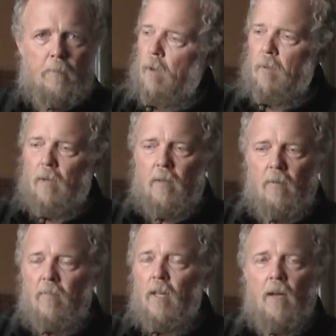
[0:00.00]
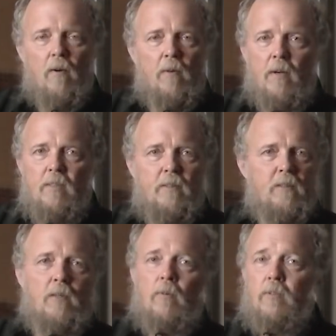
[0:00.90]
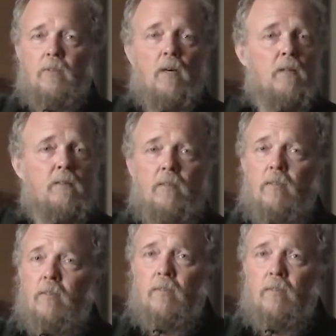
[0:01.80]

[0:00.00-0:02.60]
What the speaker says: I'm not giving out any secret sauce.